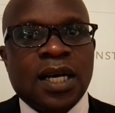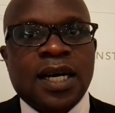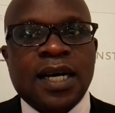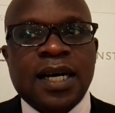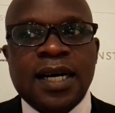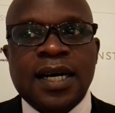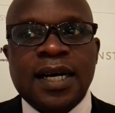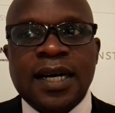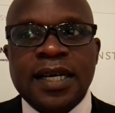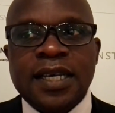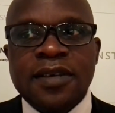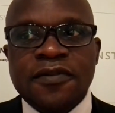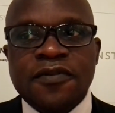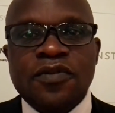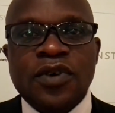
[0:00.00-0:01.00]
Uh,
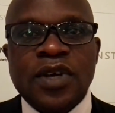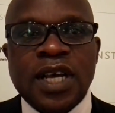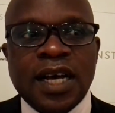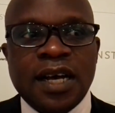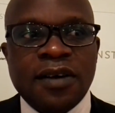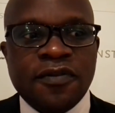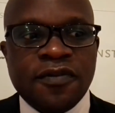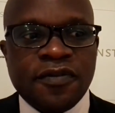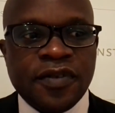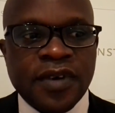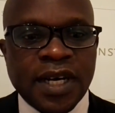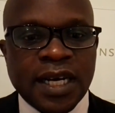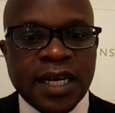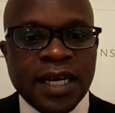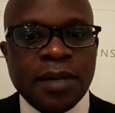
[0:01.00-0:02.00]
if we have
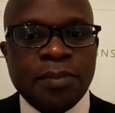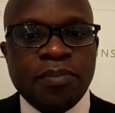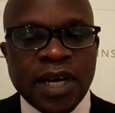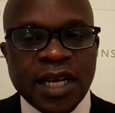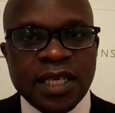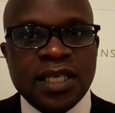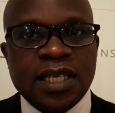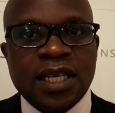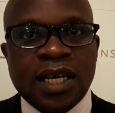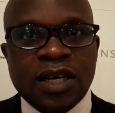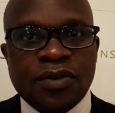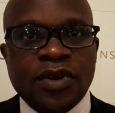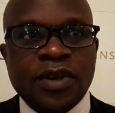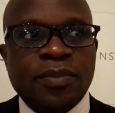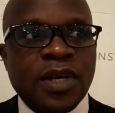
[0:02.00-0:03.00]
uh, a binding
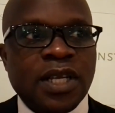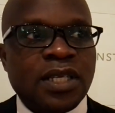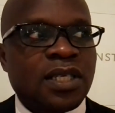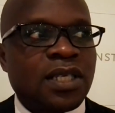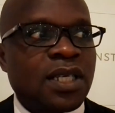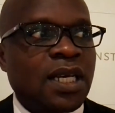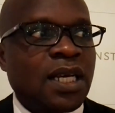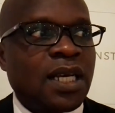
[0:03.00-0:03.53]
agreement